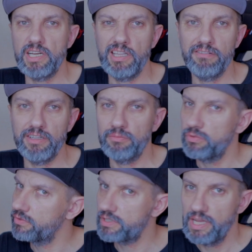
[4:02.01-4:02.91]
level
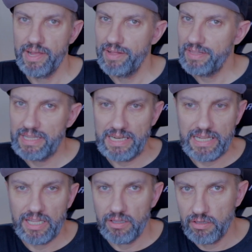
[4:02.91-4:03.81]
books,
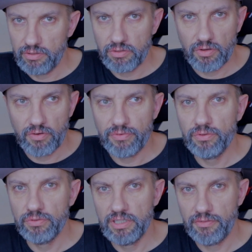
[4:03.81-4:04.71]
lot of
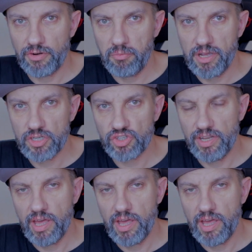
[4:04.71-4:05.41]
good information.